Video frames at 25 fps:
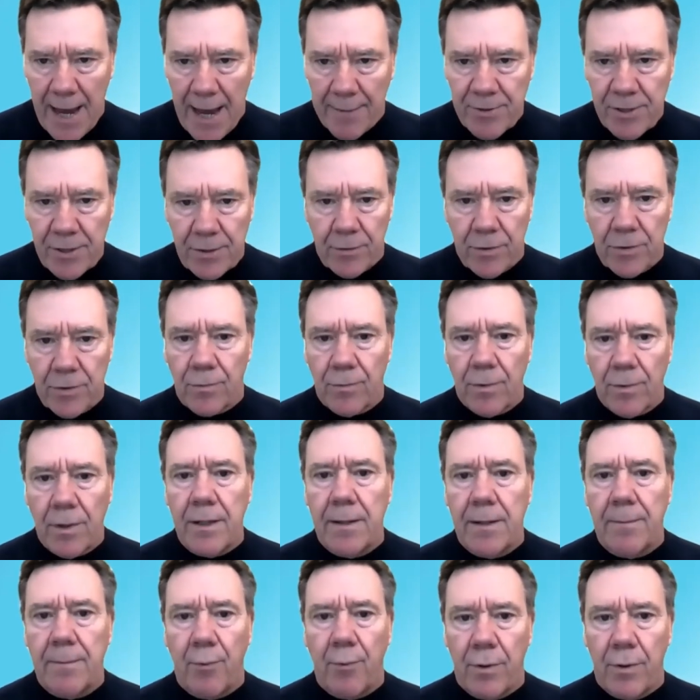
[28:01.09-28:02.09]
So it's really
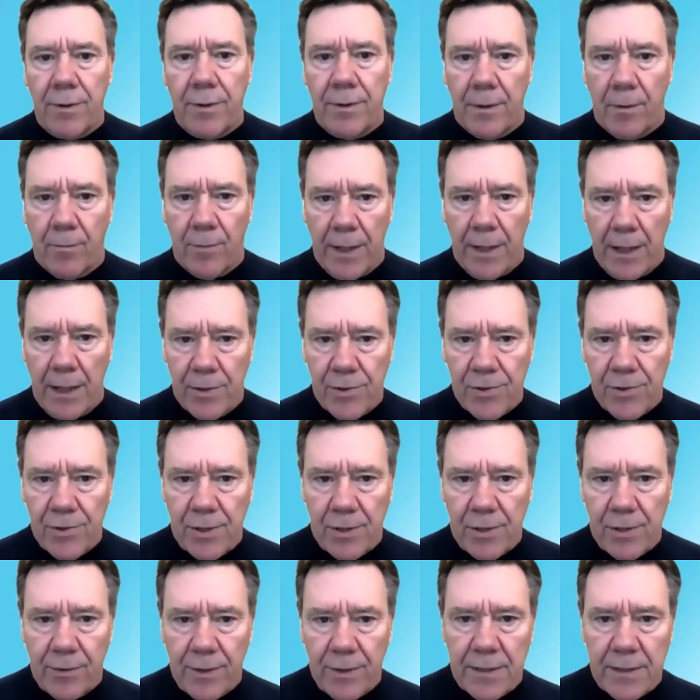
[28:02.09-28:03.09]
important that we air seal
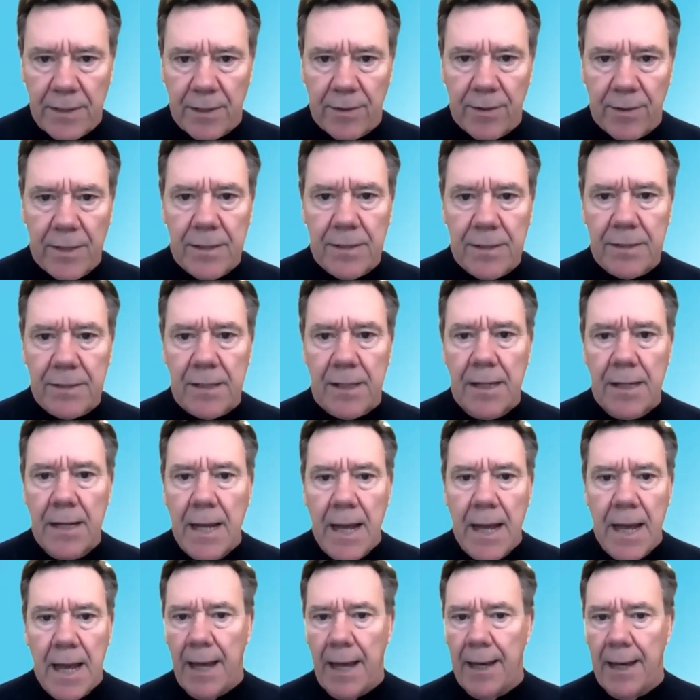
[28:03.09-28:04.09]
these areas.
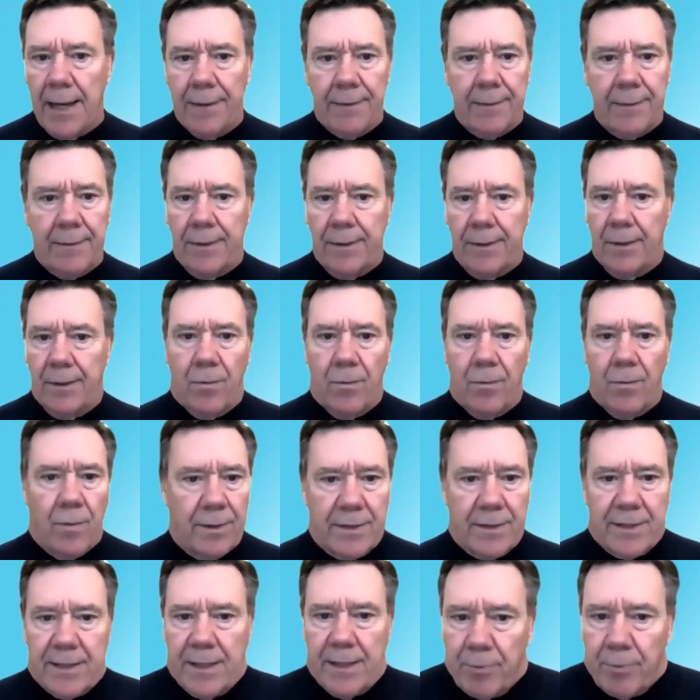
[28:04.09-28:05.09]
And one of the
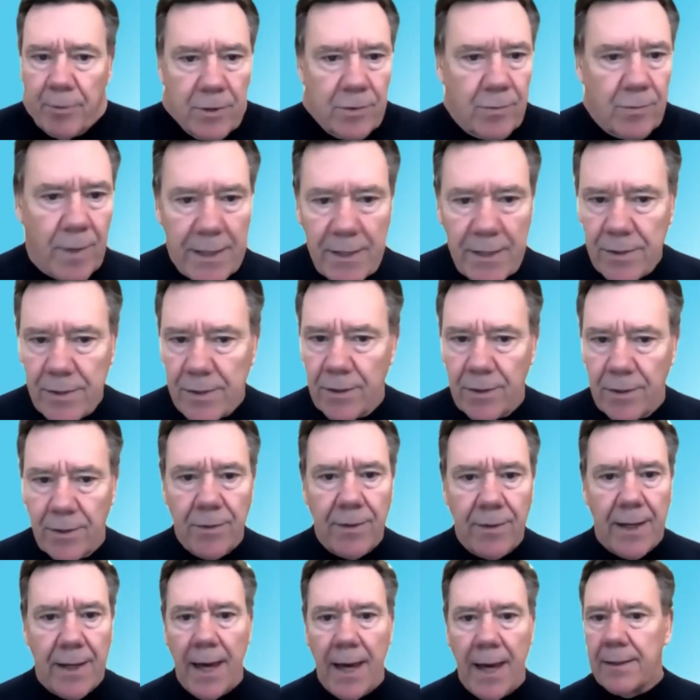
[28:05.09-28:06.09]
simplest ways to do
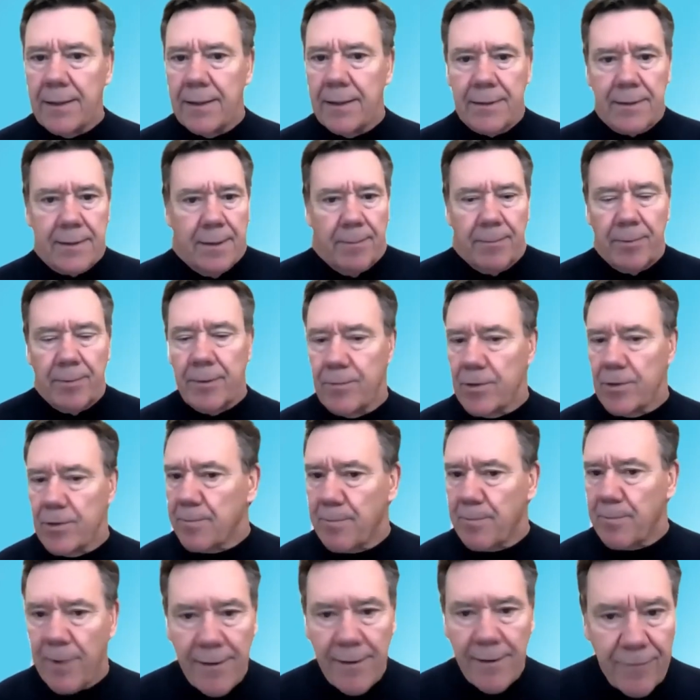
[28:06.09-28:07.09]
that is simply with
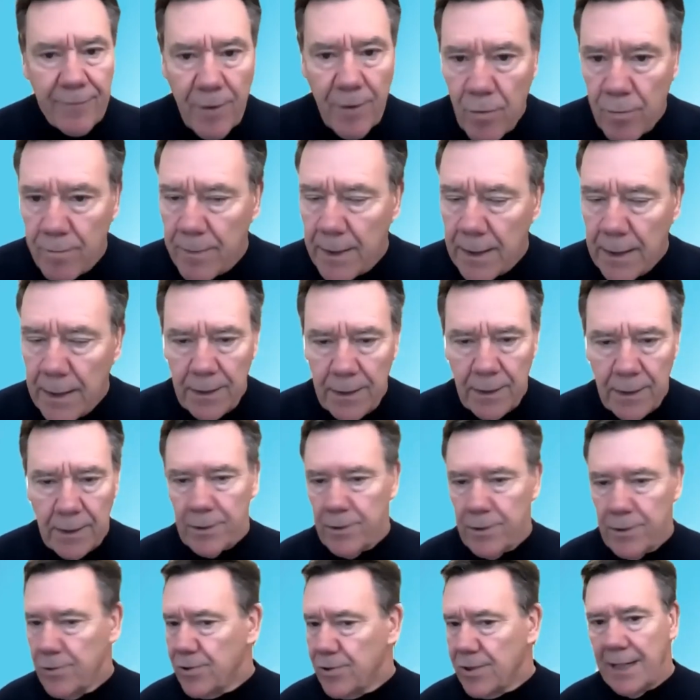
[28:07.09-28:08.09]
spray foam. You can
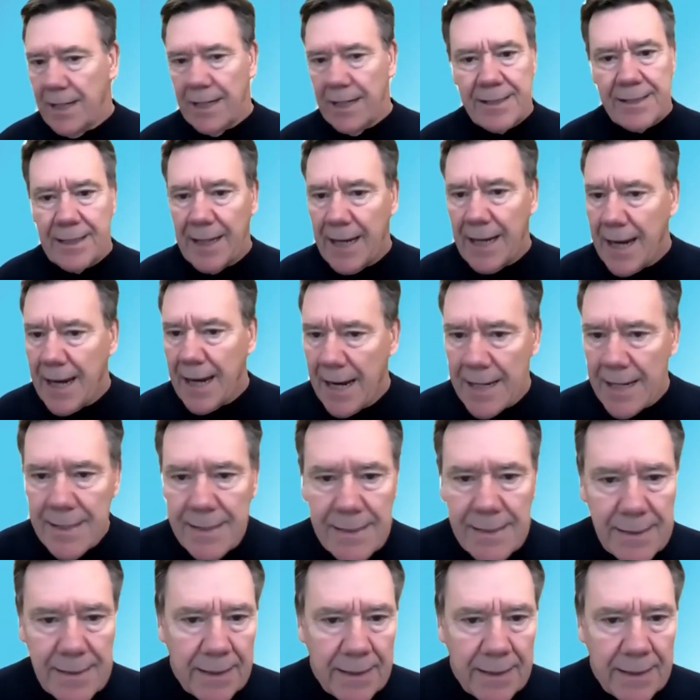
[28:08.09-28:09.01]
use kits and cans.